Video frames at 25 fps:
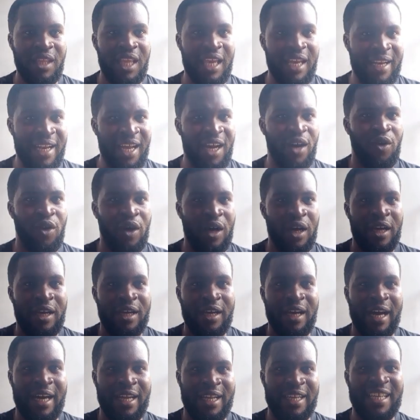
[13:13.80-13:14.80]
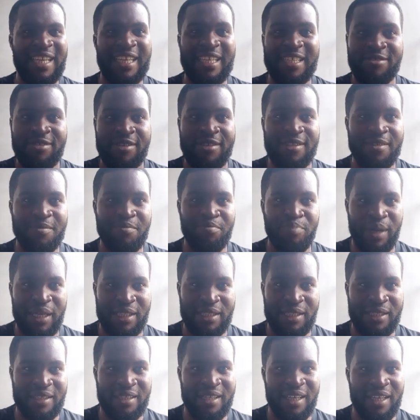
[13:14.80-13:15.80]
now another interesting
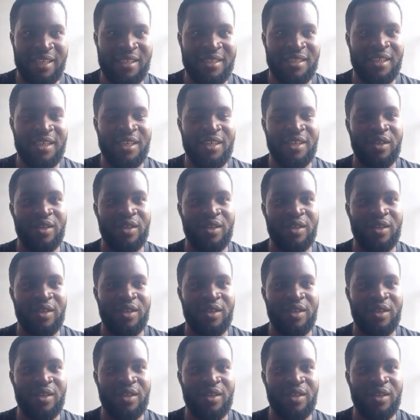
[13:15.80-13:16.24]
part is that